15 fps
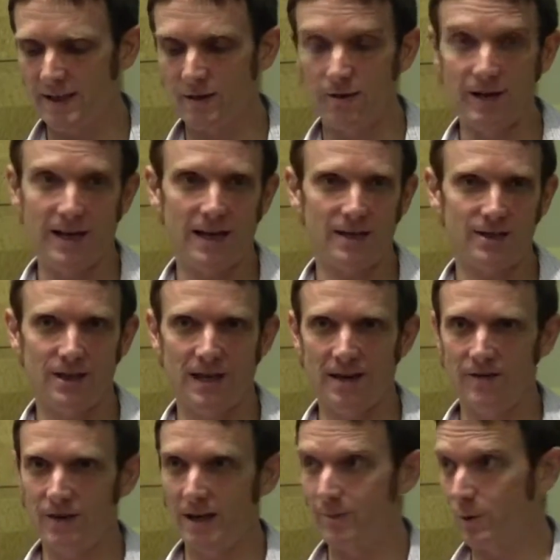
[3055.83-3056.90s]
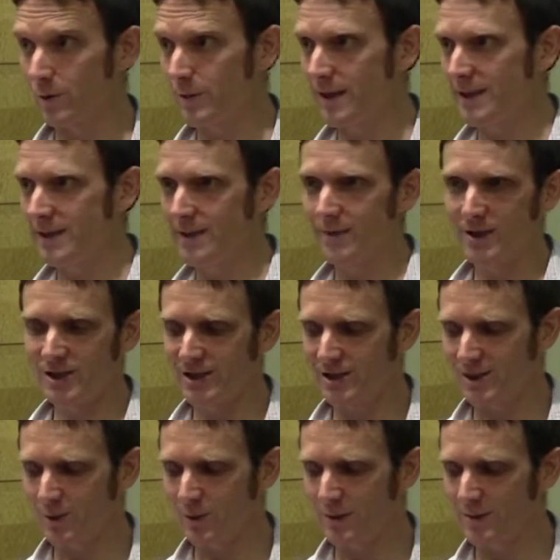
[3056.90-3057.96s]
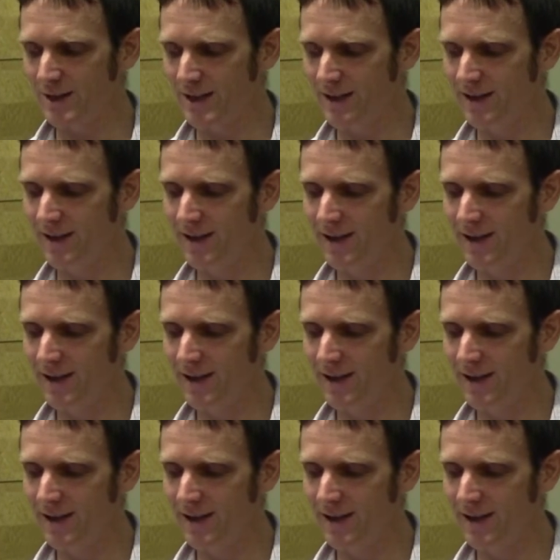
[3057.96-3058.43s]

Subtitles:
so they actually have a lot more money and a much nicer website.